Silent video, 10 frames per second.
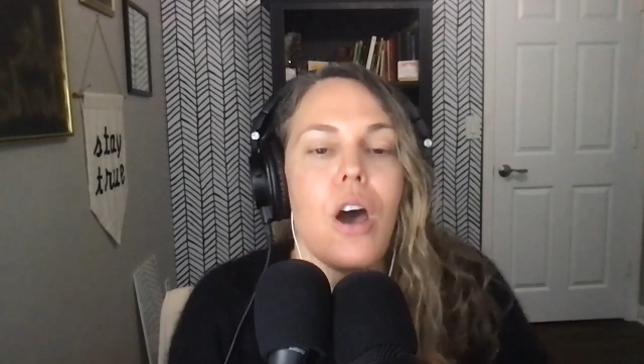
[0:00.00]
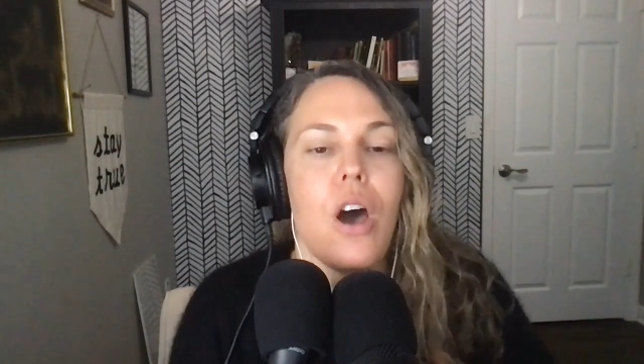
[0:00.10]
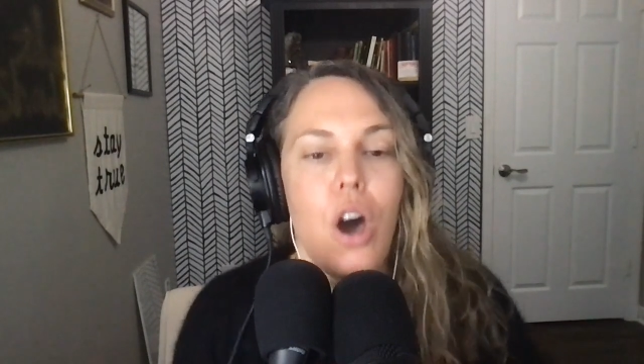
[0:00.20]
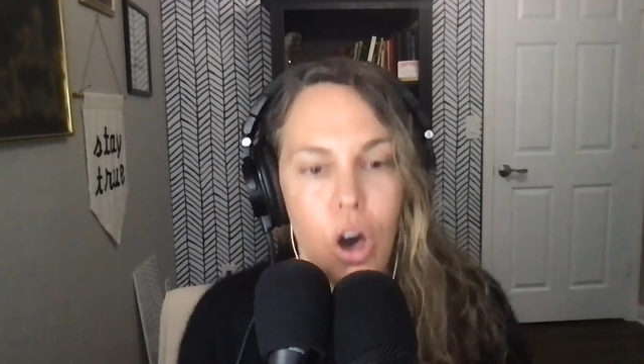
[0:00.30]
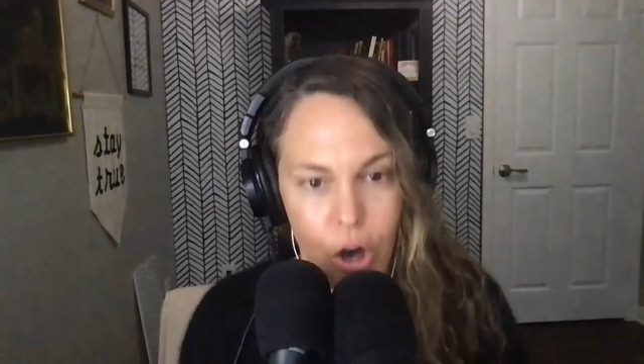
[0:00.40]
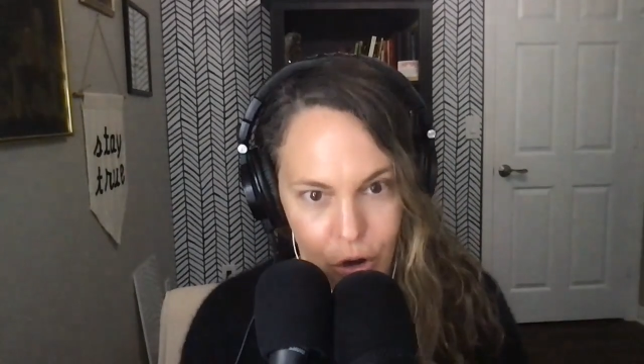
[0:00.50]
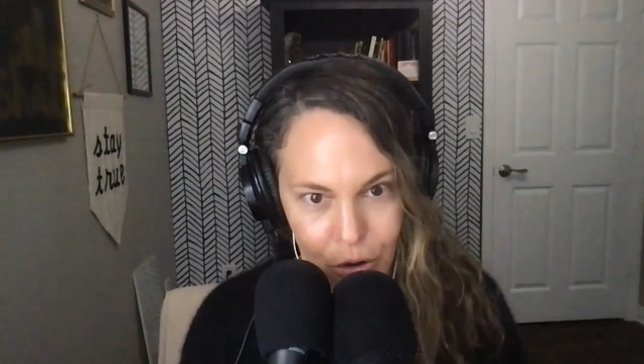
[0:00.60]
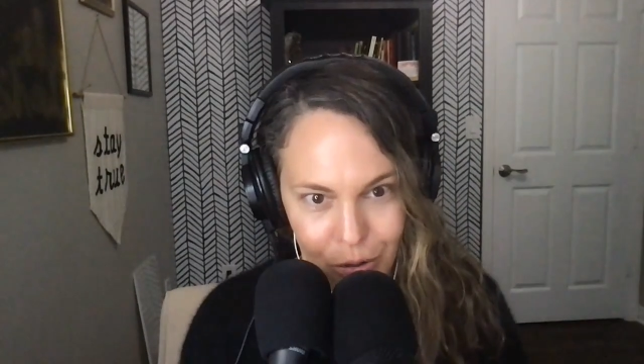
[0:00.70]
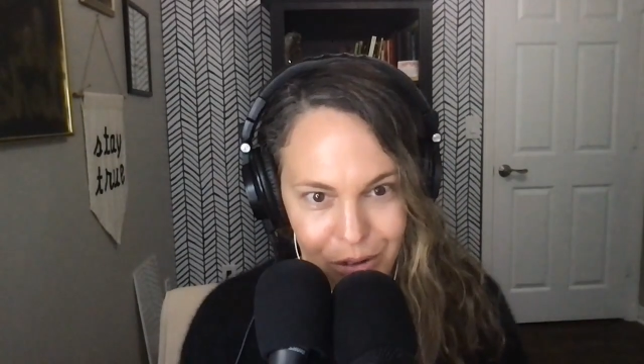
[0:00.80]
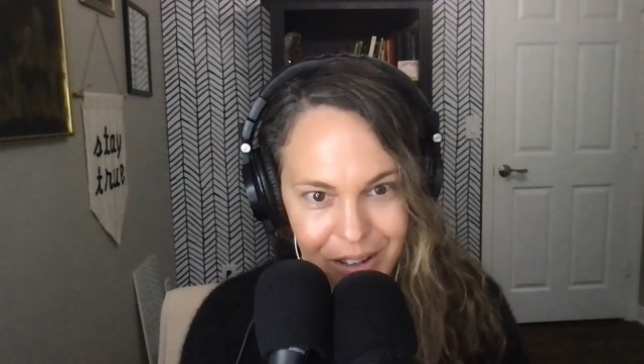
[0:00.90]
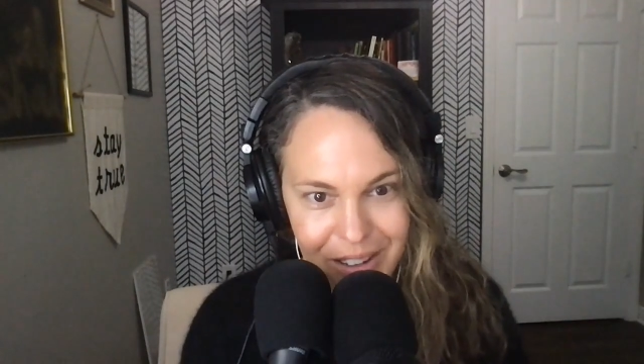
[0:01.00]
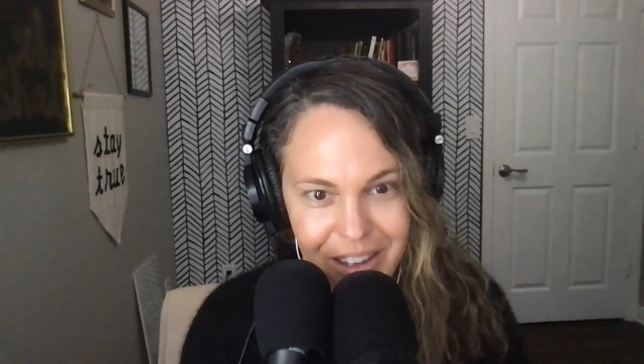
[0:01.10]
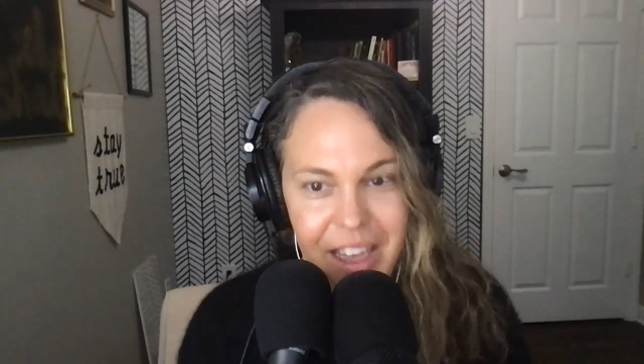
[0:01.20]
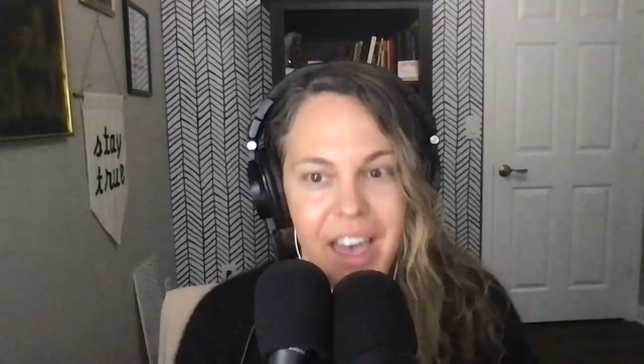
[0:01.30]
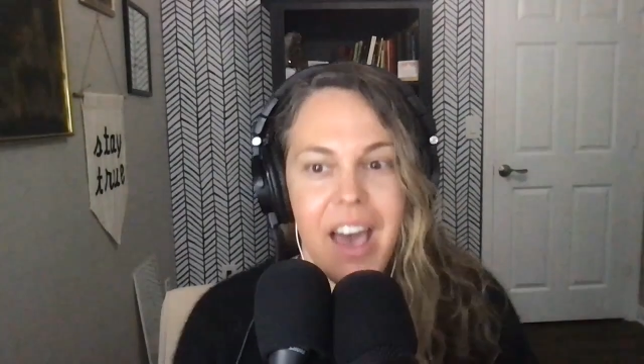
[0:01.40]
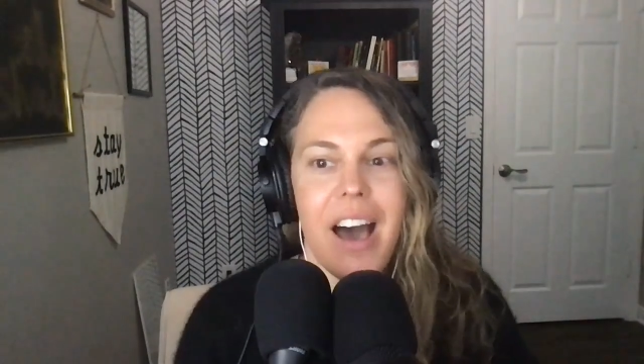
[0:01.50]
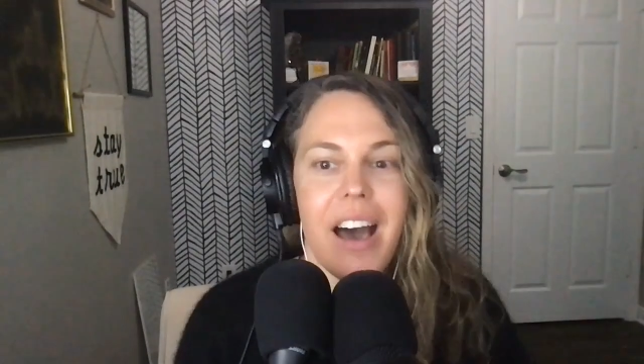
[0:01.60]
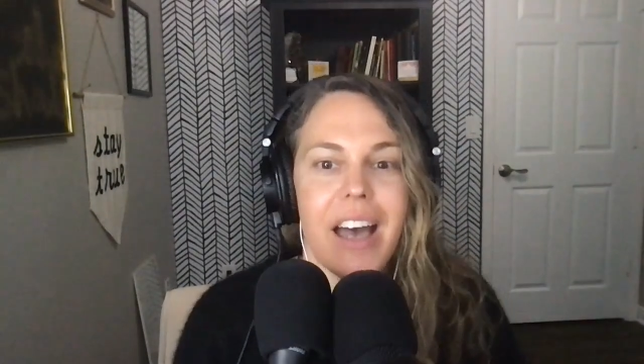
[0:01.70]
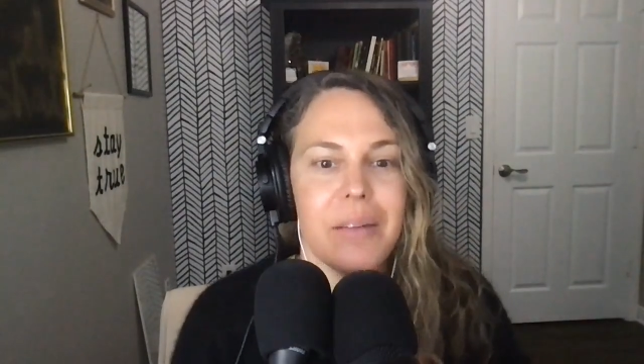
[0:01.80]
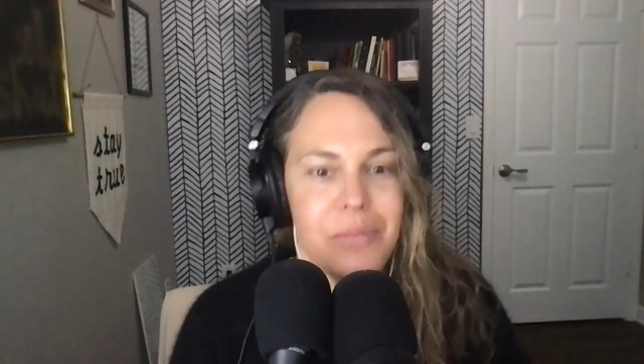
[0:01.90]
oh,
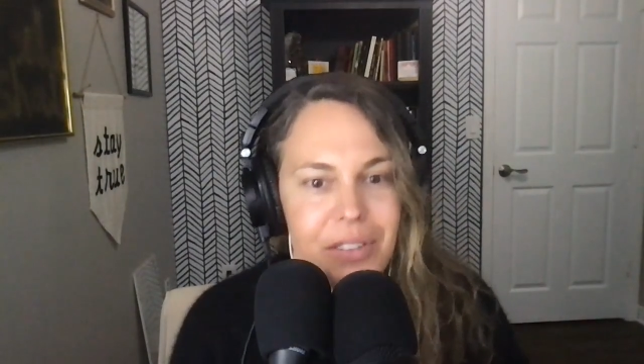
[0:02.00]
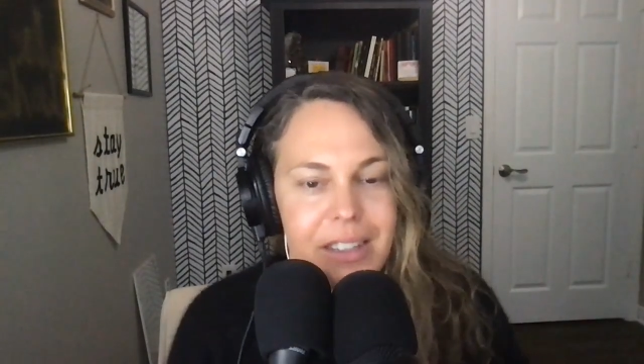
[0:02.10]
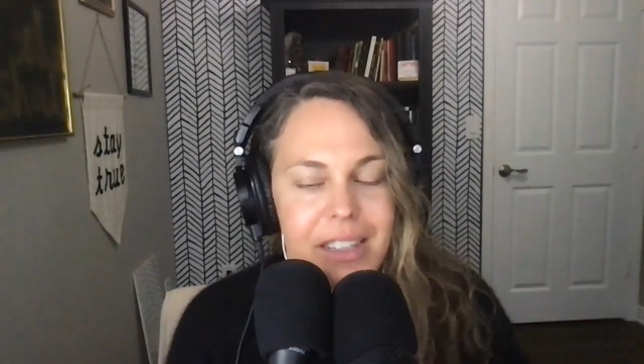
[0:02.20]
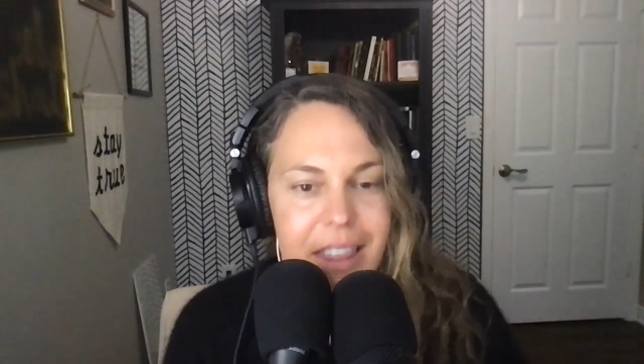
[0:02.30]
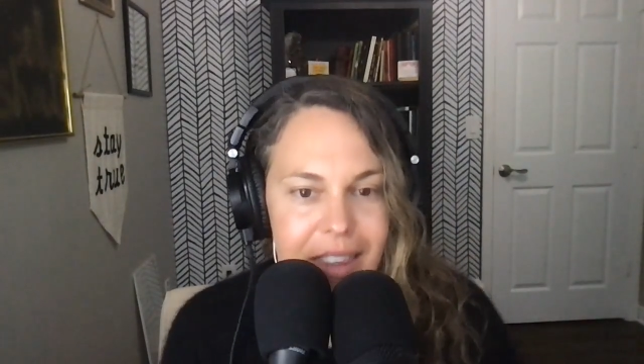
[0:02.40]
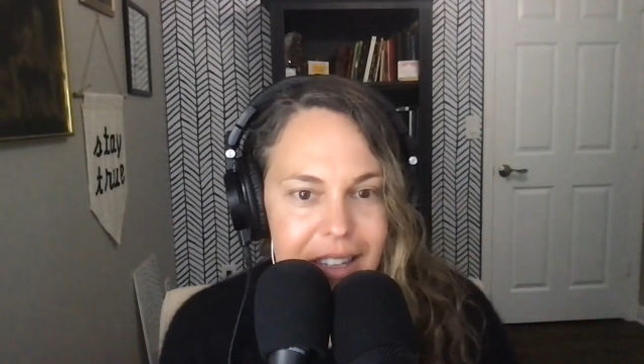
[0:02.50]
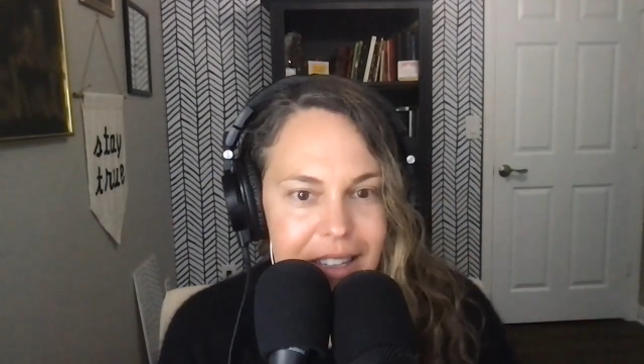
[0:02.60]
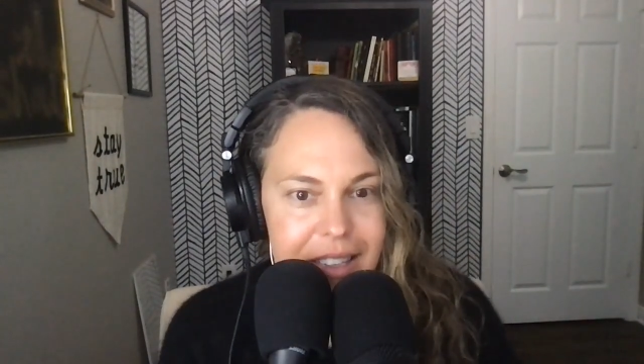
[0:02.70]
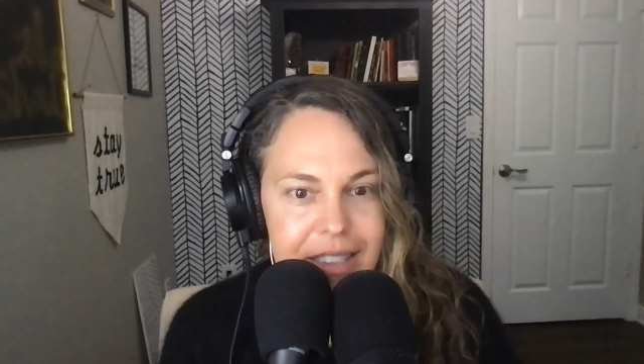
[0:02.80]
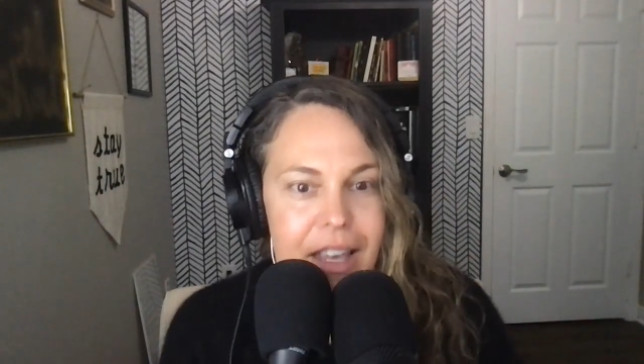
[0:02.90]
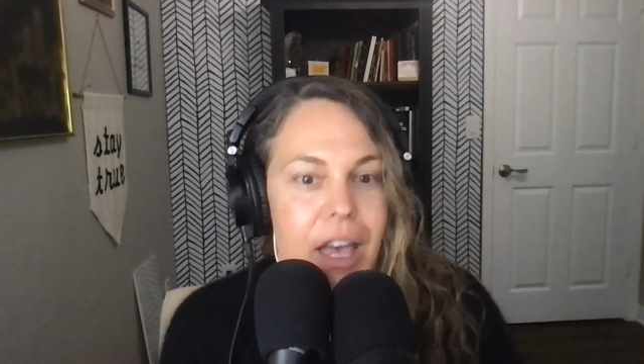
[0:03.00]
I'm feeling this.